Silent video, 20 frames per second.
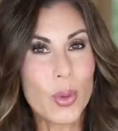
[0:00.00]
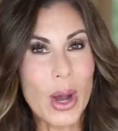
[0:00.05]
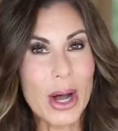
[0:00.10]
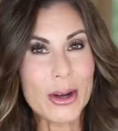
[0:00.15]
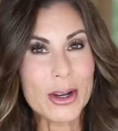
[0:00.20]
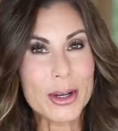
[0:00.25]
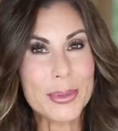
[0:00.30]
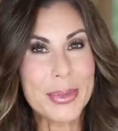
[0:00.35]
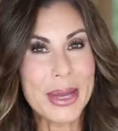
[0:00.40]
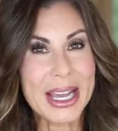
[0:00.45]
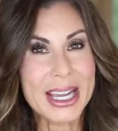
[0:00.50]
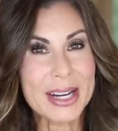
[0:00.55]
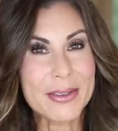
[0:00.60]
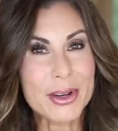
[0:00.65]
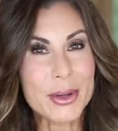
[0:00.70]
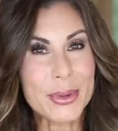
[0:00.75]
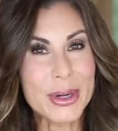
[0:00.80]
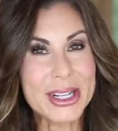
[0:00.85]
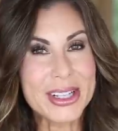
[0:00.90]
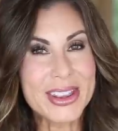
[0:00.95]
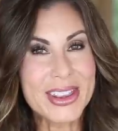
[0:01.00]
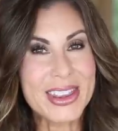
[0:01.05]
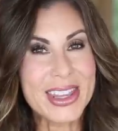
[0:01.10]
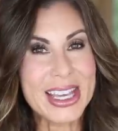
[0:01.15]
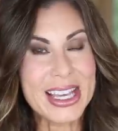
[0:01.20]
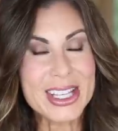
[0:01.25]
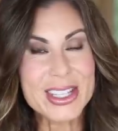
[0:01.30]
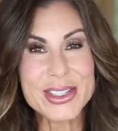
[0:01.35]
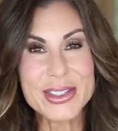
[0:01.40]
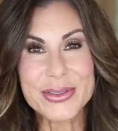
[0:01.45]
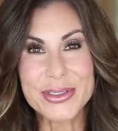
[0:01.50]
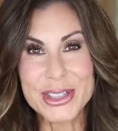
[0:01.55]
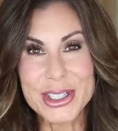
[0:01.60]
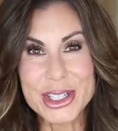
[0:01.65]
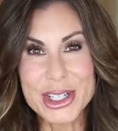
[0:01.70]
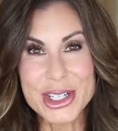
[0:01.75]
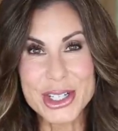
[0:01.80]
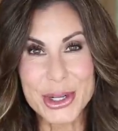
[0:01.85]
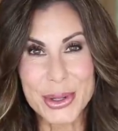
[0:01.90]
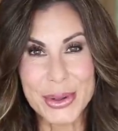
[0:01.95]
Welcome back, everyone. Thanks for
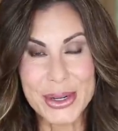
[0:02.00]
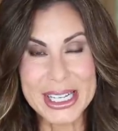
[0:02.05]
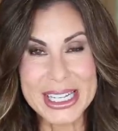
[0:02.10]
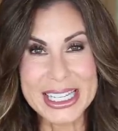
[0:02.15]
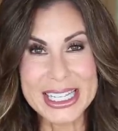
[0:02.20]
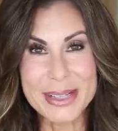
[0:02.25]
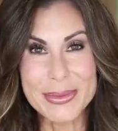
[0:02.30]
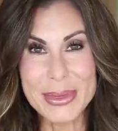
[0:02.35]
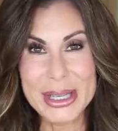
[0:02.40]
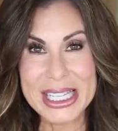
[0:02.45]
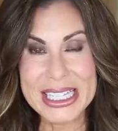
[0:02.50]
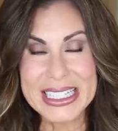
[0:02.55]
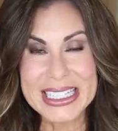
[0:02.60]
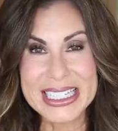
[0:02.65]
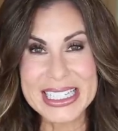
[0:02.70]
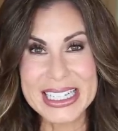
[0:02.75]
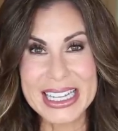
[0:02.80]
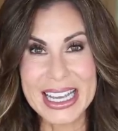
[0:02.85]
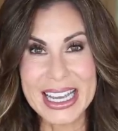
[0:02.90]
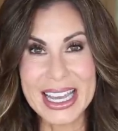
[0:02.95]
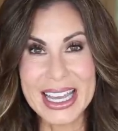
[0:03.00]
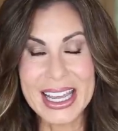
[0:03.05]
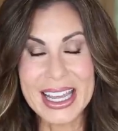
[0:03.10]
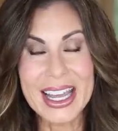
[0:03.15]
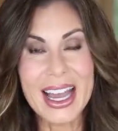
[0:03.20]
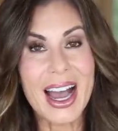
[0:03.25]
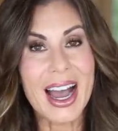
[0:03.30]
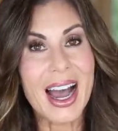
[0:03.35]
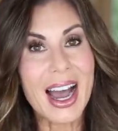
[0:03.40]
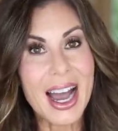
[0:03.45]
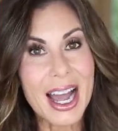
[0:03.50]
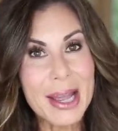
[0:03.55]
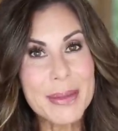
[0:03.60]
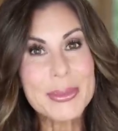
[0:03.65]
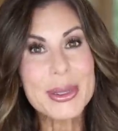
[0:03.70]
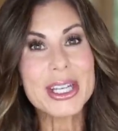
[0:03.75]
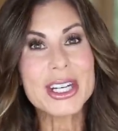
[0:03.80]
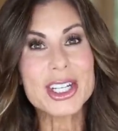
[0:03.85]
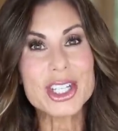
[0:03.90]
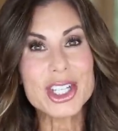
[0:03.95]
joining me today.
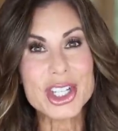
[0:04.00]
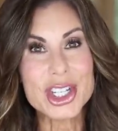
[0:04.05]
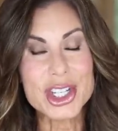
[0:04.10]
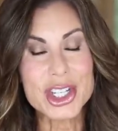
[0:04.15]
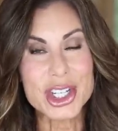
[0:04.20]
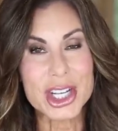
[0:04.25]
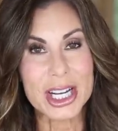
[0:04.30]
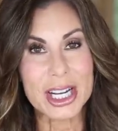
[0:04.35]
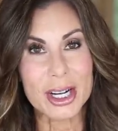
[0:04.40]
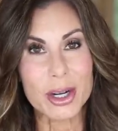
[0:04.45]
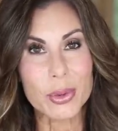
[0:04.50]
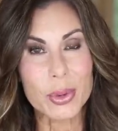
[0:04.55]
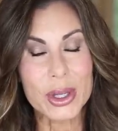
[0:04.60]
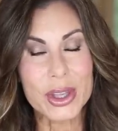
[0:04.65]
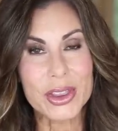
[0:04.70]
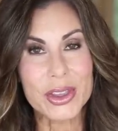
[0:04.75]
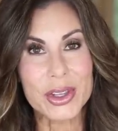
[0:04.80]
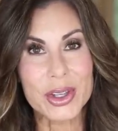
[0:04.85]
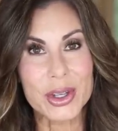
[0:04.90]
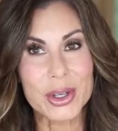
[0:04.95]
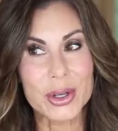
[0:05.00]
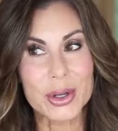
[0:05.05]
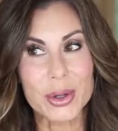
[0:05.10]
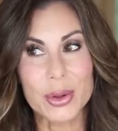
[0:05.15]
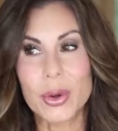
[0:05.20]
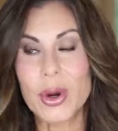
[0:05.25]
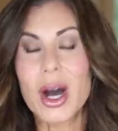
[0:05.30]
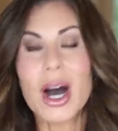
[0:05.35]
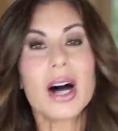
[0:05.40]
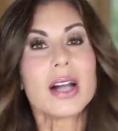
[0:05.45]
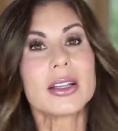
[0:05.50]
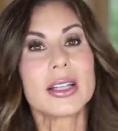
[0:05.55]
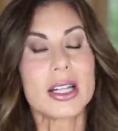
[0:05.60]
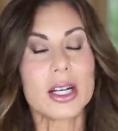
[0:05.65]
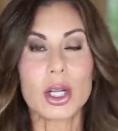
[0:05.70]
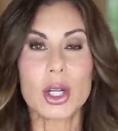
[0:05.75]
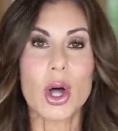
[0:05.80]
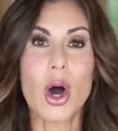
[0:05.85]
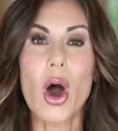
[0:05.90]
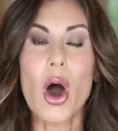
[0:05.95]
I'm going to share with you a
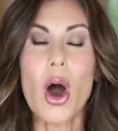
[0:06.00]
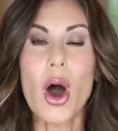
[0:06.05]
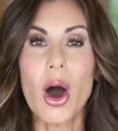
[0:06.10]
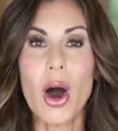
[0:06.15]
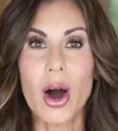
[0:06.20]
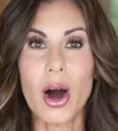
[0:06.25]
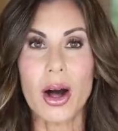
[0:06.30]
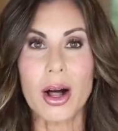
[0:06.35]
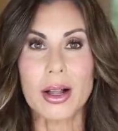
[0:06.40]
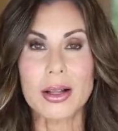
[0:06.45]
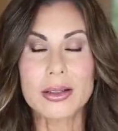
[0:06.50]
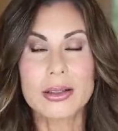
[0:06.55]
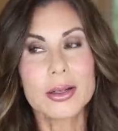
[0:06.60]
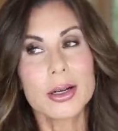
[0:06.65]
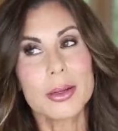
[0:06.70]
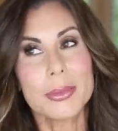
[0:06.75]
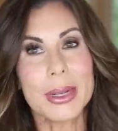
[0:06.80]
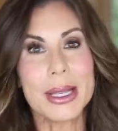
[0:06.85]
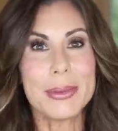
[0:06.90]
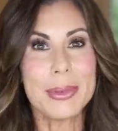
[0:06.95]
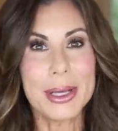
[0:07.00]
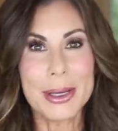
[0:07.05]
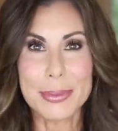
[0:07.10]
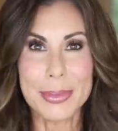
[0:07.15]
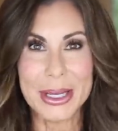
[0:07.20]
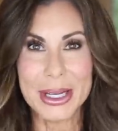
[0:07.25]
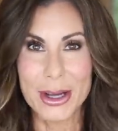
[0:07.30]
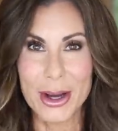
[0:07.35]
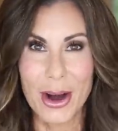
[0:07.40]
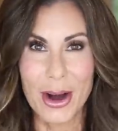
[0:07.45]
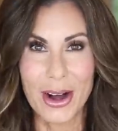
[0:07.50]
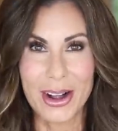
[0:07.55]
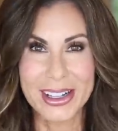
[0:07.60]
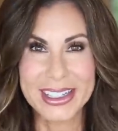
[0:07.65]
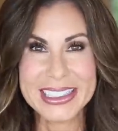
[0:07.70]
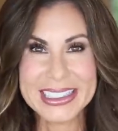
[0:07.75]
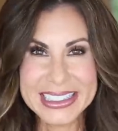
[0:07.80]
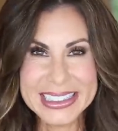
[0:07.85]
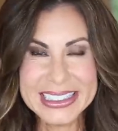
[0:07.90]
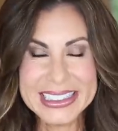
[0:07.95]
little haul, or maybe a big
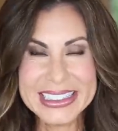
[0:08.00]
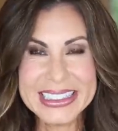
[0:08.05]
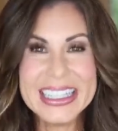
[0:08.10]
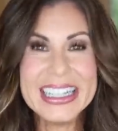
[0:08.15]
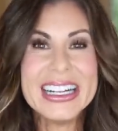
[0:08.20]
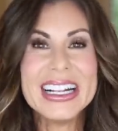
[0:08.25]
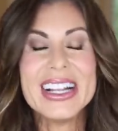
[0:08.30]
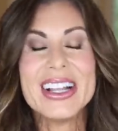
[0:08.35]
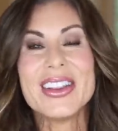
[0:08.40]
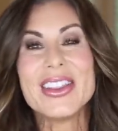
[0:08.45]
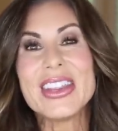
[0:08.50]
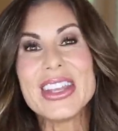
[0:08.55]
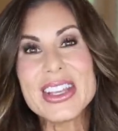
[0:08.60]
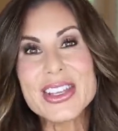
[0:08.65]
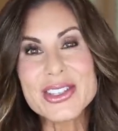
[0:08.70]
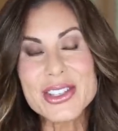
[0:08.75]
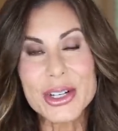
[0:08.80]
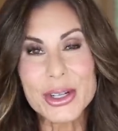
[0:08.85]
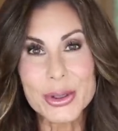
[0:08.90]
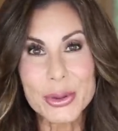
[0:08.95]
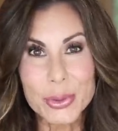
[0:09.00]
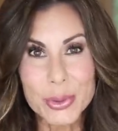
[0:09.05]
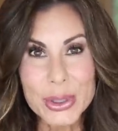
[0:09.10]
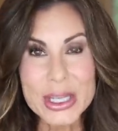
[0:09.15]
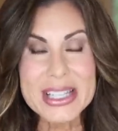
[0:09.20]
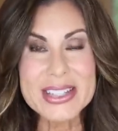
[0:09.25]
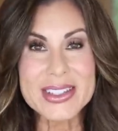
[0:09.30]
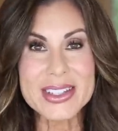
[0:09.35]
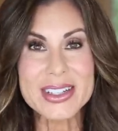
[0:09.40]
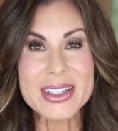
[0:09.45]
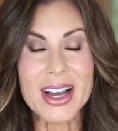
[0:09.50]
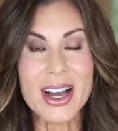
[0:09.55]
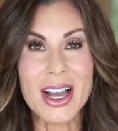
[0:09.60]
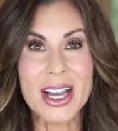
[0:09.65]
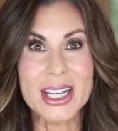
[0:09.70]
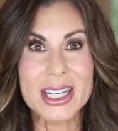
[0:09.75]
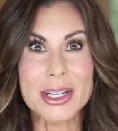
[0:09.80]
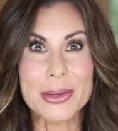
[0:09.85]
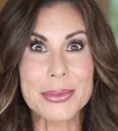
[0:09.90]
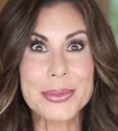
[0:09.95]
haul. These are recent
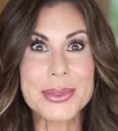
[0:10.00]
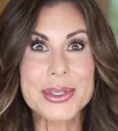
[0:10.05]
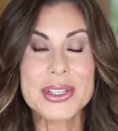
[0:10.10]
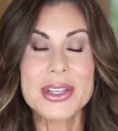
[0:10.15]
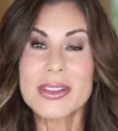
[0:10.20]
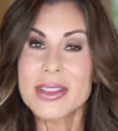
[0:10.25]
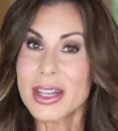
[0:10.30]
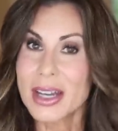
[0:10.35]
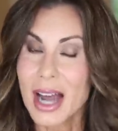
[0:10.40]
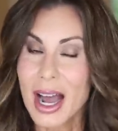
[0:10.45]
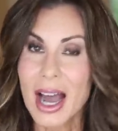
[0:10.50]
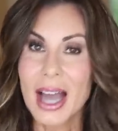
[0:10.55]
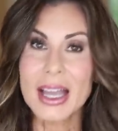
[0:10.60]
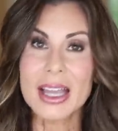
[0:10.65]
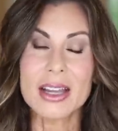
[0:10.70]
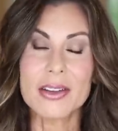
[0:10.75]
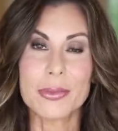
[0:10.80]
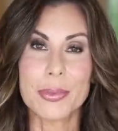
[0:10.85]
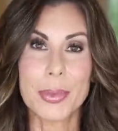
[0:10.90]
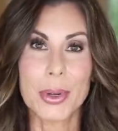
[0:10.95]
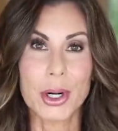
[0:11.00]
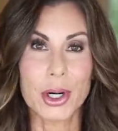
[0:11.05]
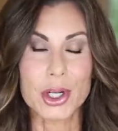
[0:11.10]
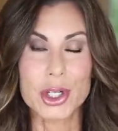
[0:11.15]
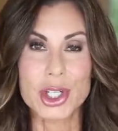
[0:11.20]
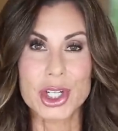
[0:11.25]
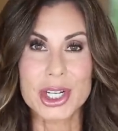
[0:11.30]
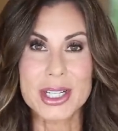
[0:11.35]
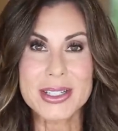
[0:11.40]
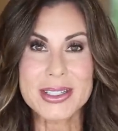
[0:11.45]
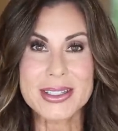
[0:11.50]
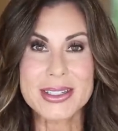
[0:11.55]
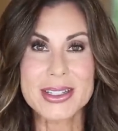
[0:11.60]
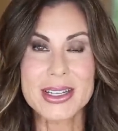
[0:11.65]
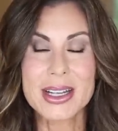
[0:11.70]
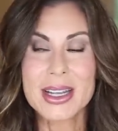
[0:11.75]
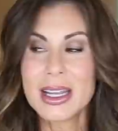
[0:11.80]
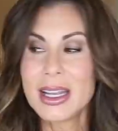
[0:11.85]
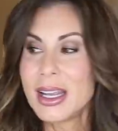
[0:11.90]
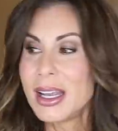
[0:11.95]
items that I have purchased.